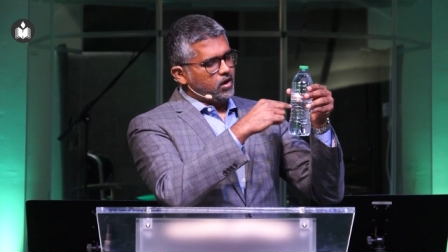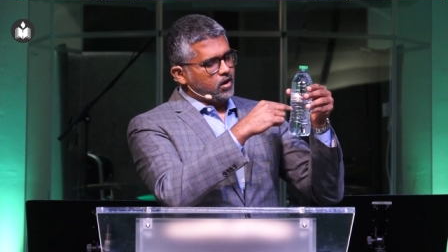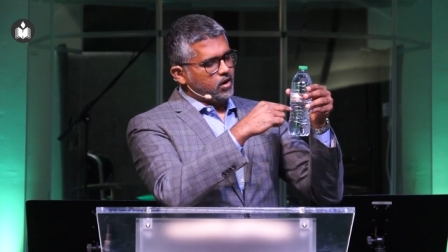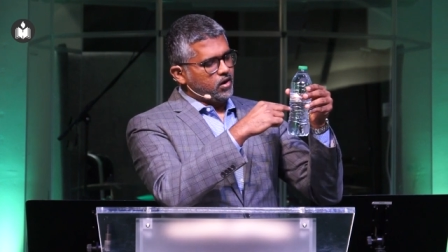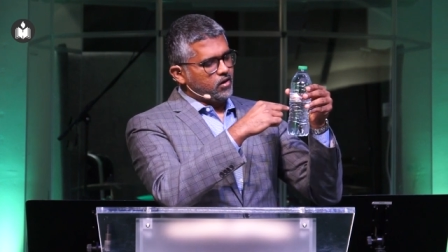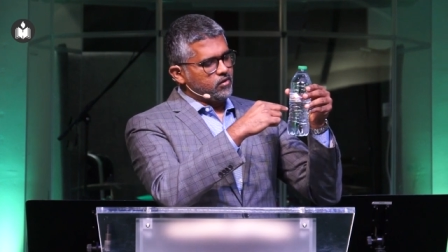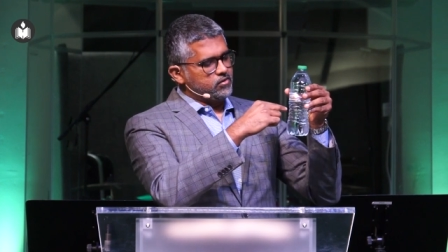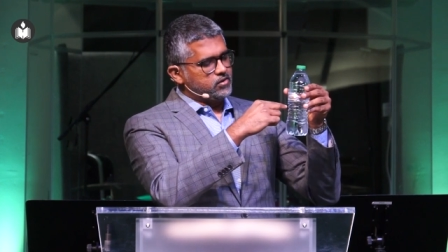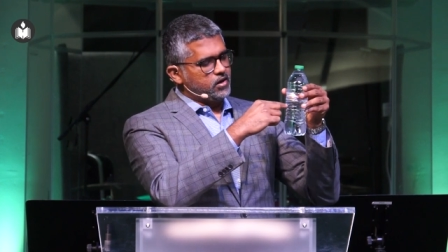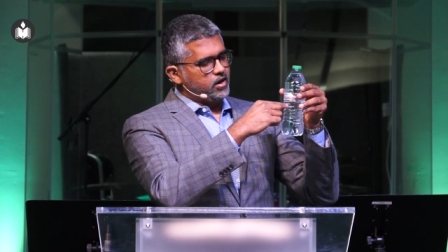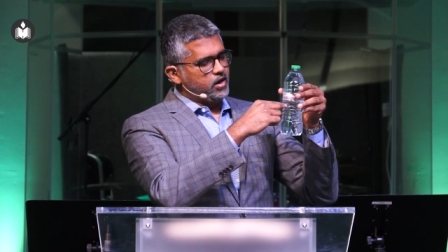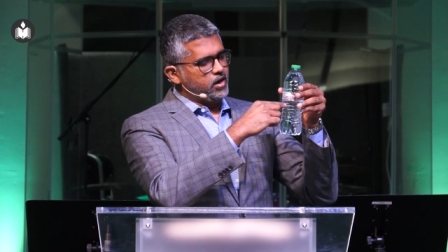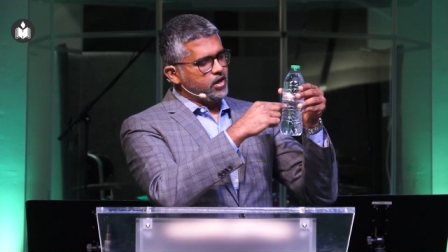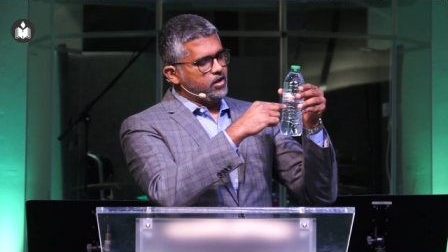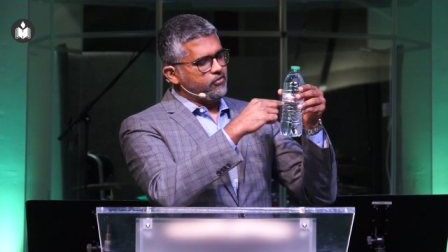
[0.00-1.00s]
Uh,
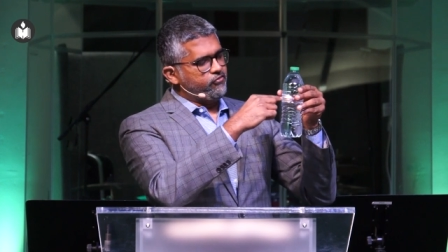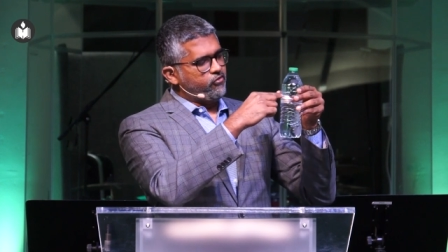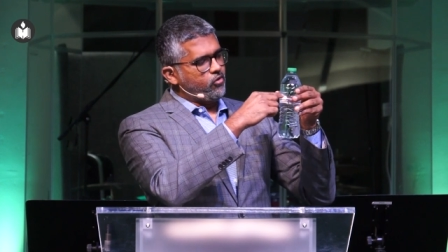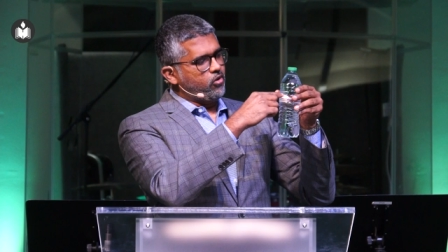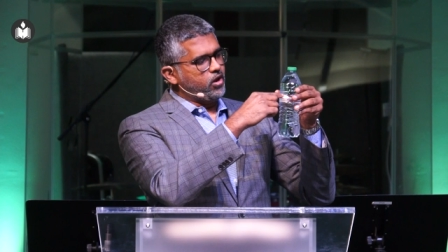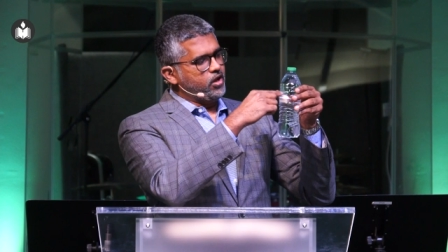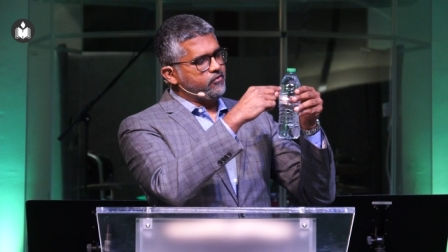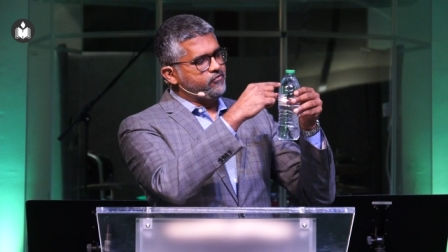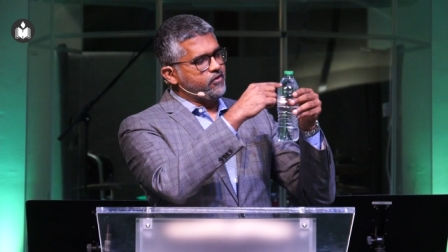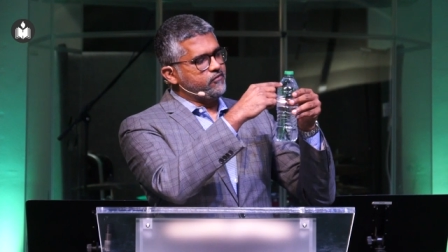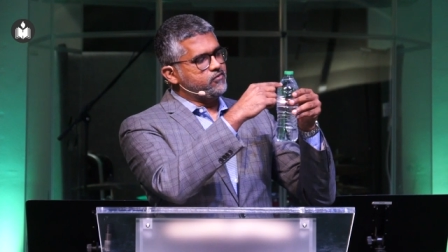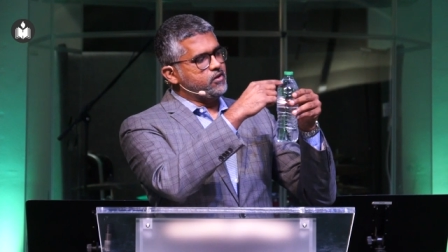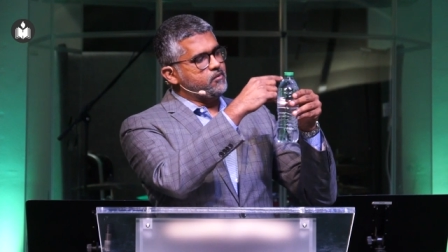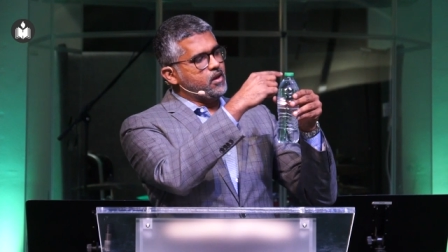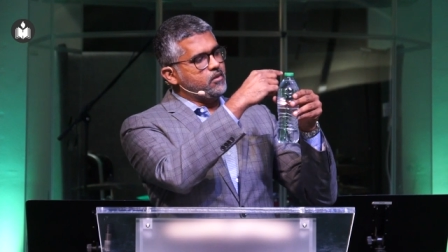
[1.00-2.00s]
thirty, forty,
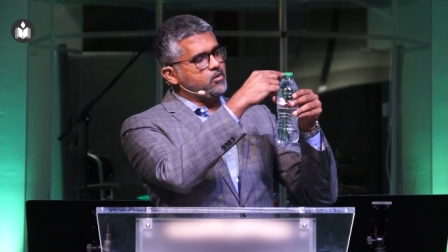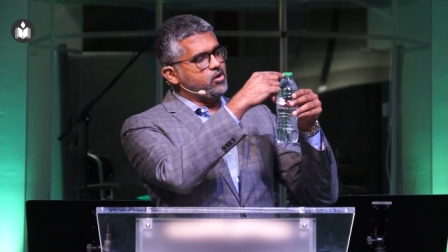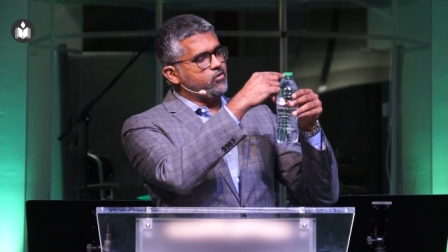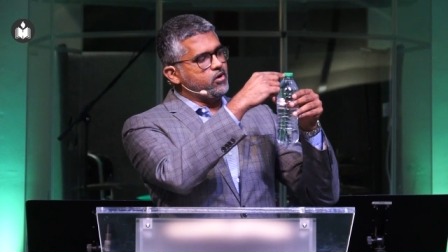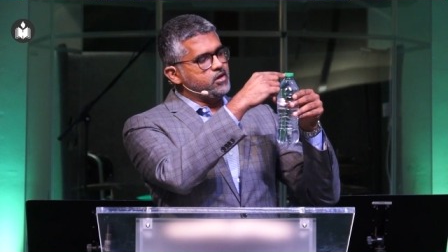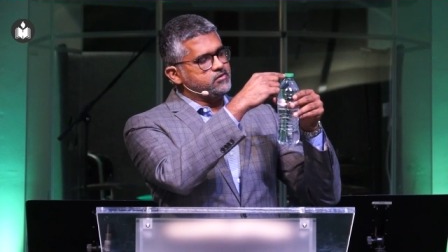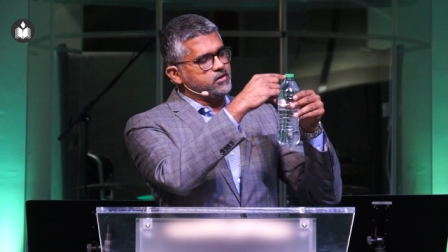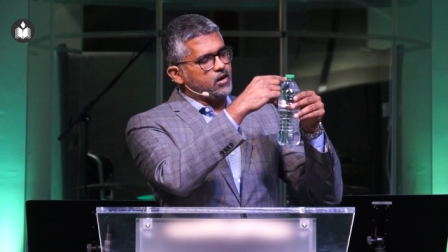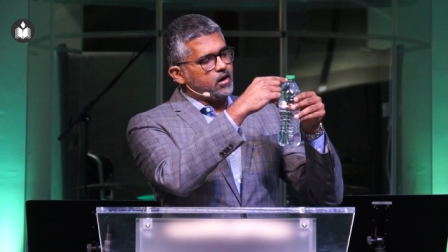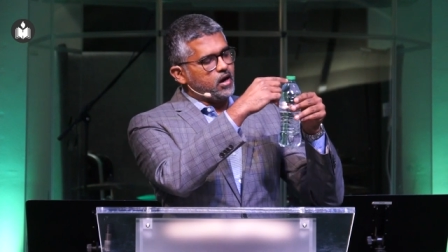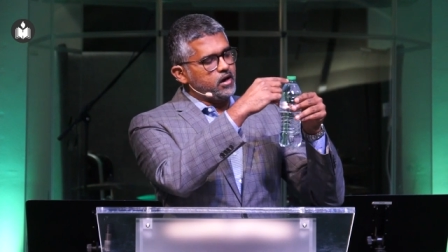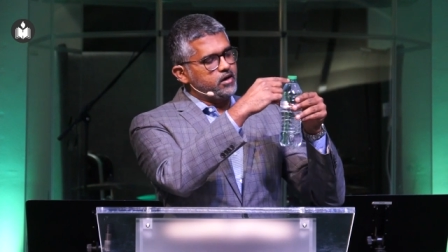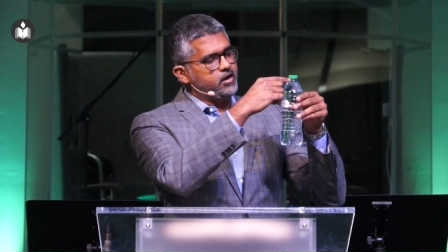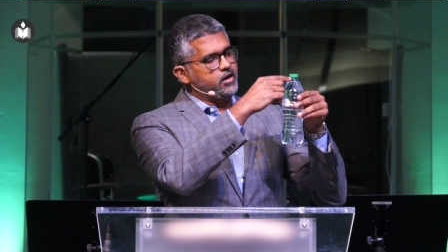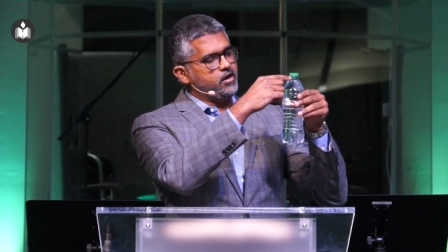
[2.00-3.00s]
fifty, maybe you reach a
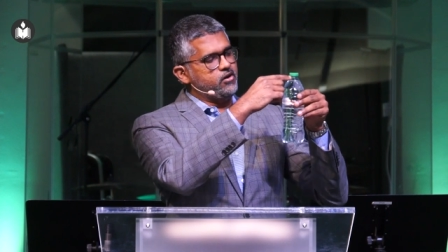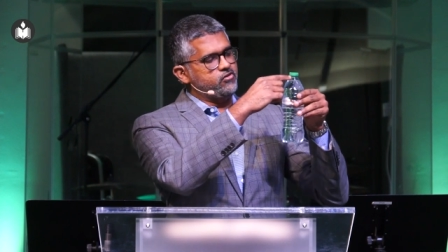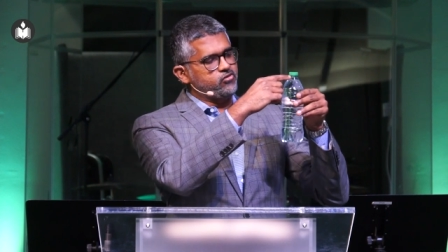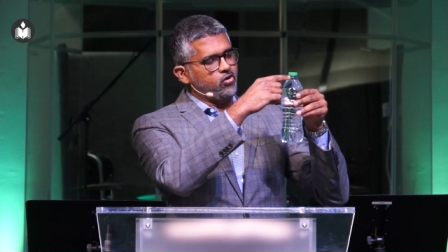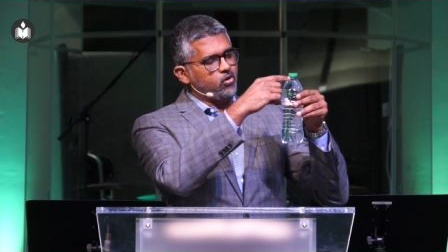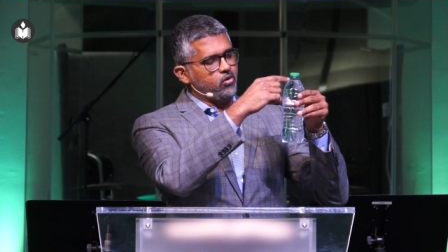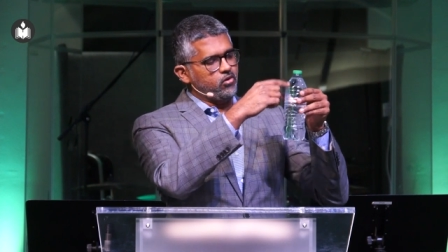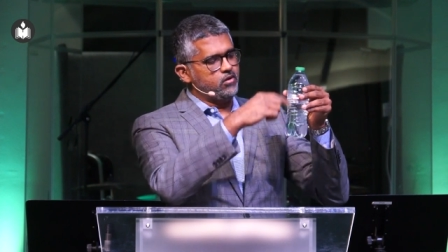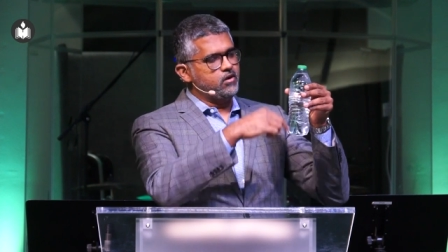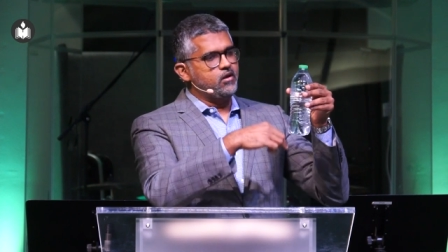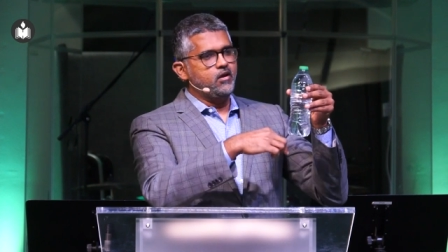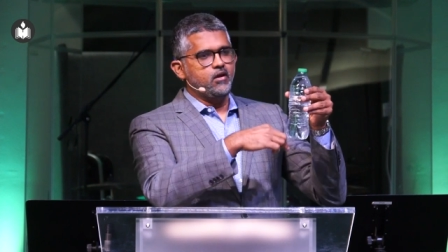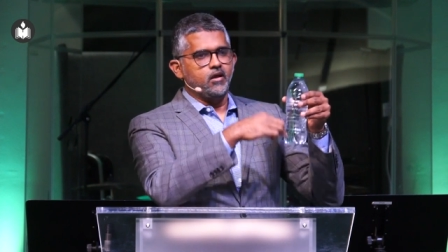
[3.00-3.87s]
hundred years old,